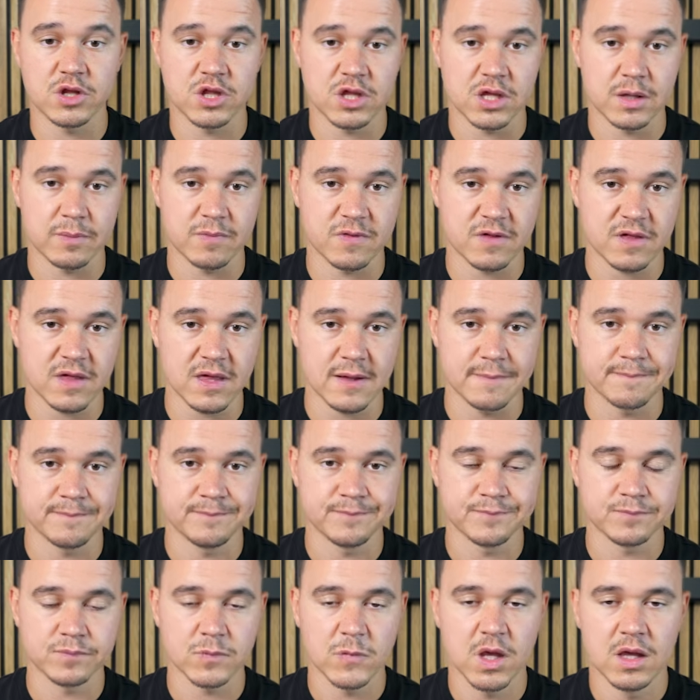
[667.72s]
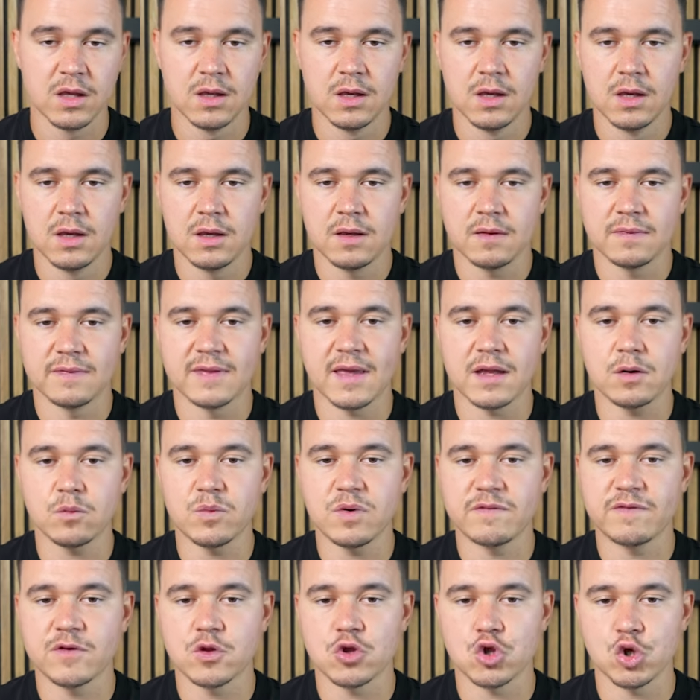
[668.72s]
GMC. Then
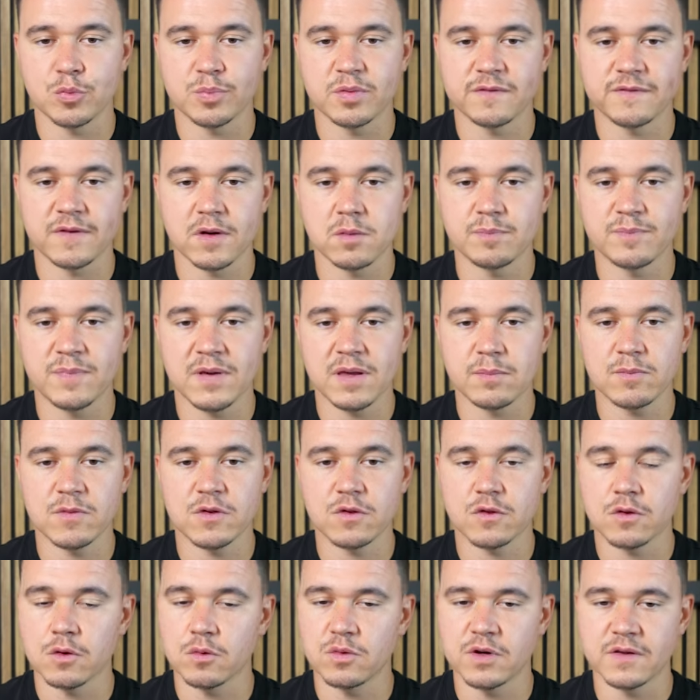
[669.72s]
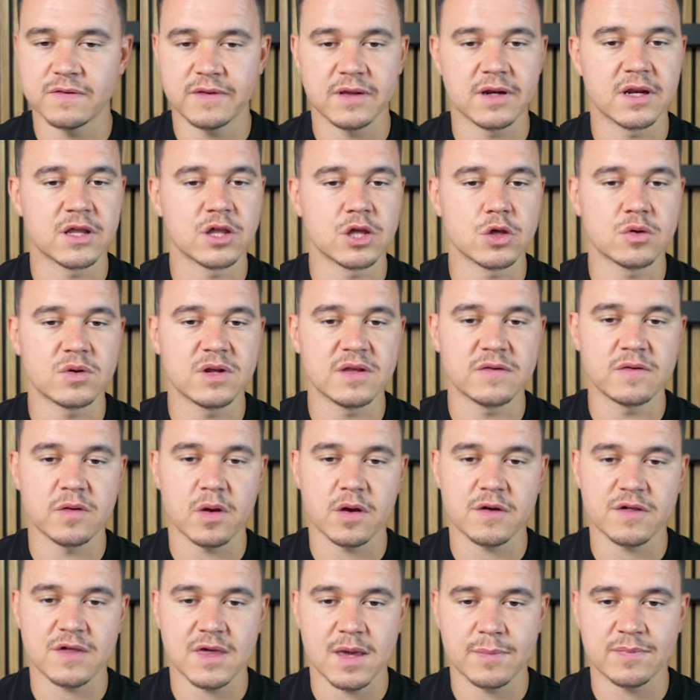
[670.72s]
within Shopify payments, the only thing that you need to
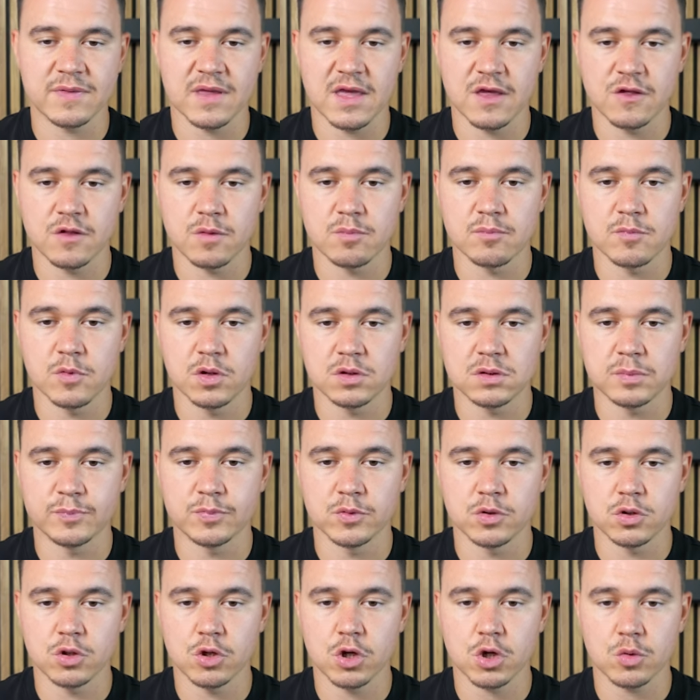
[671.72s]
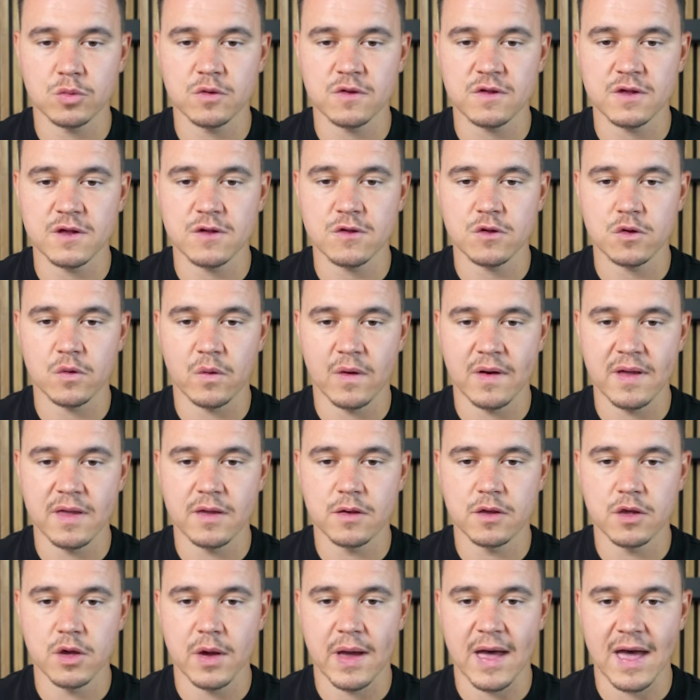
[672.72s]
accept is multiple currencies. So
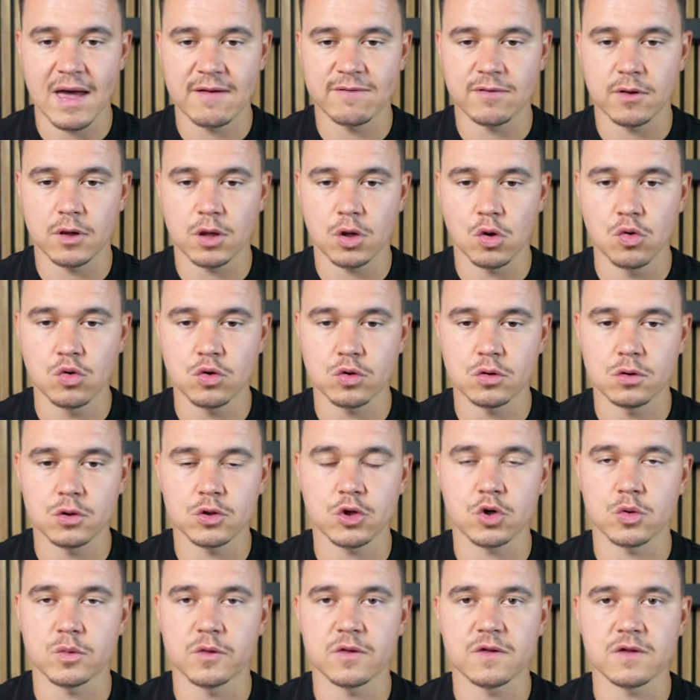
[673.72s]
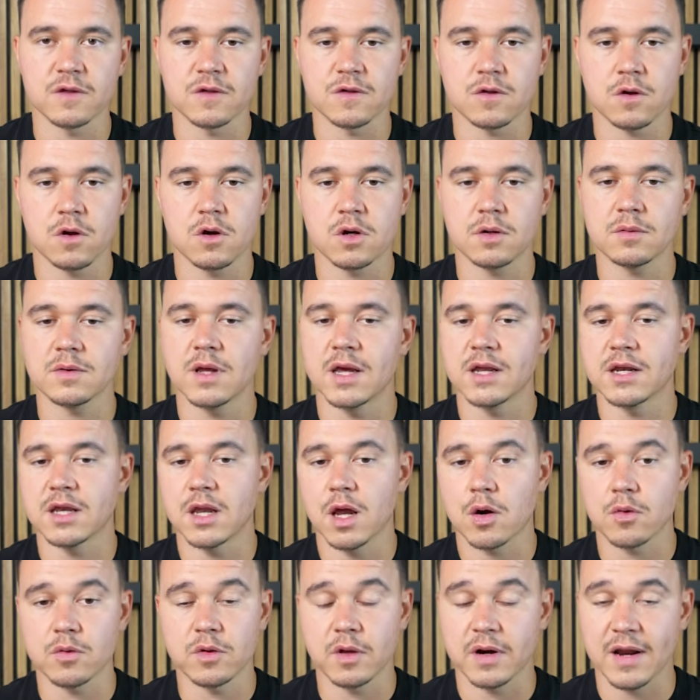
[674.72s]
you have local currencies on, and
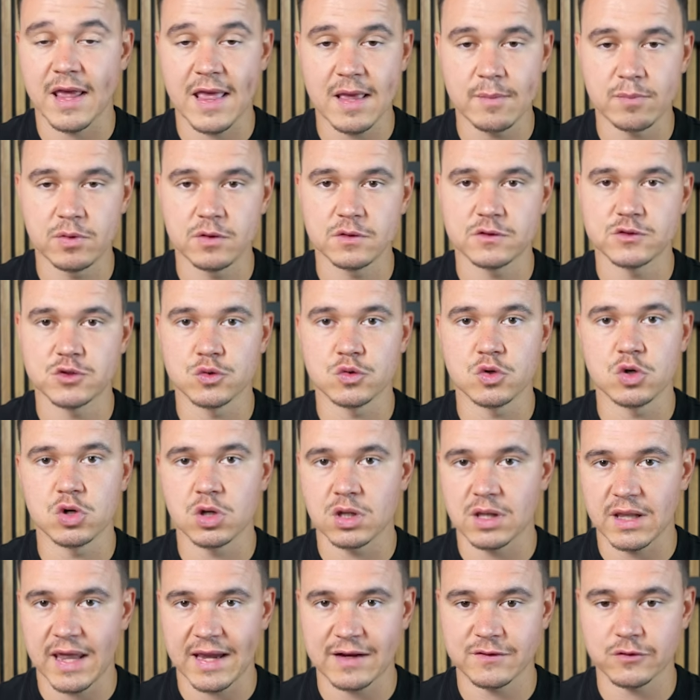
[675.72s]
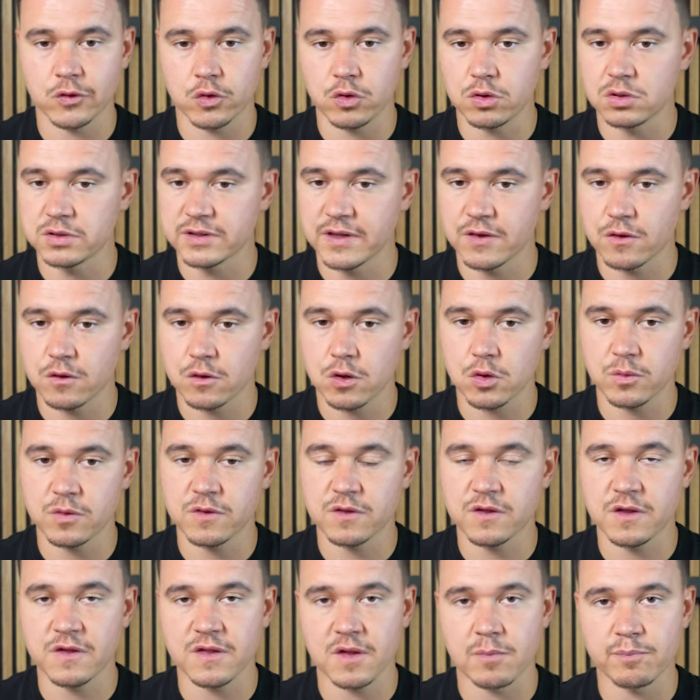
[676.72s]
now you're able to collect all these
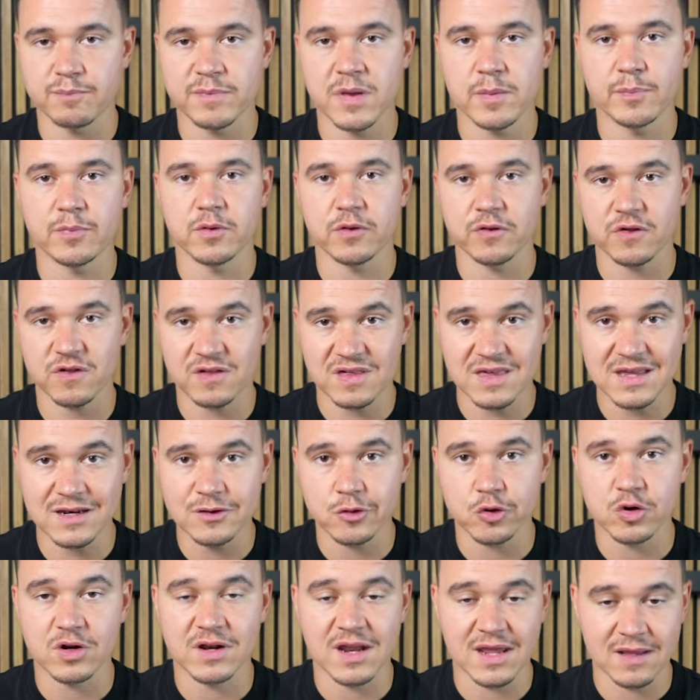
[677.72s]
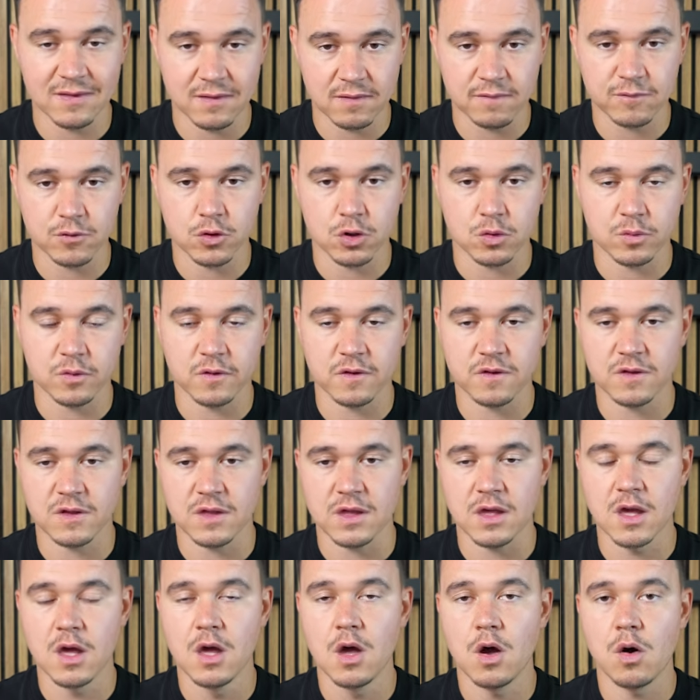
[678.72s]
currencies and people see their native
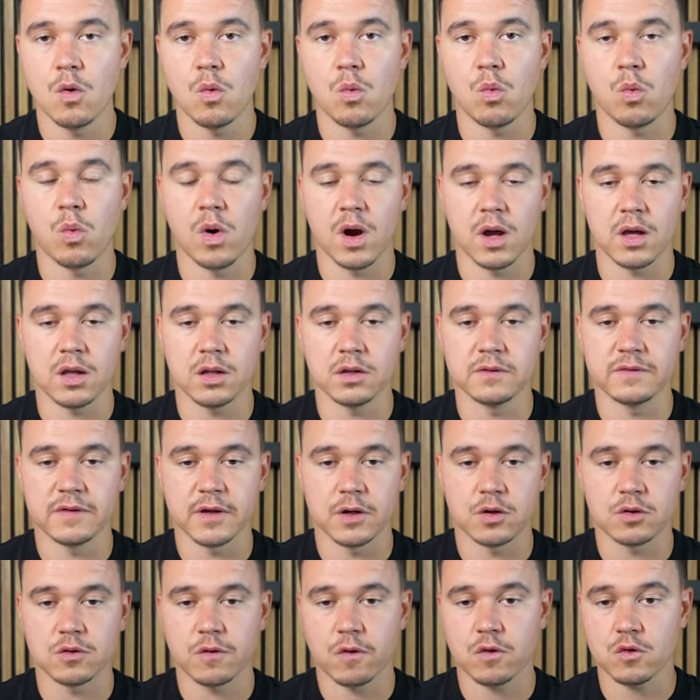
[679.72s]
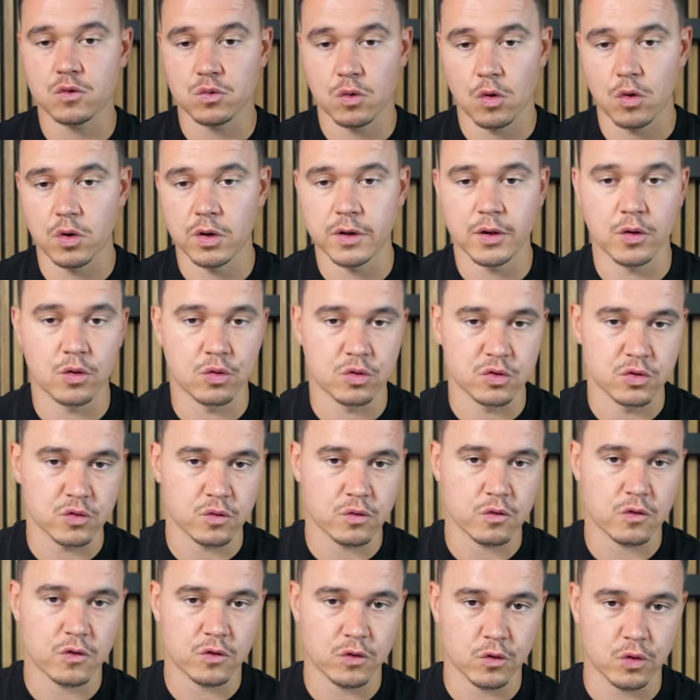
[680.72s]
currency while they're scrolling on your
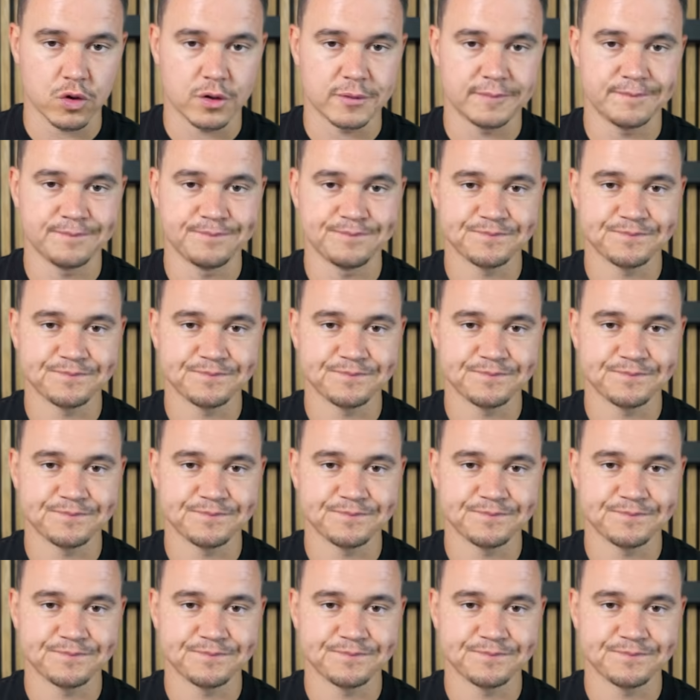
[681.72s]
store.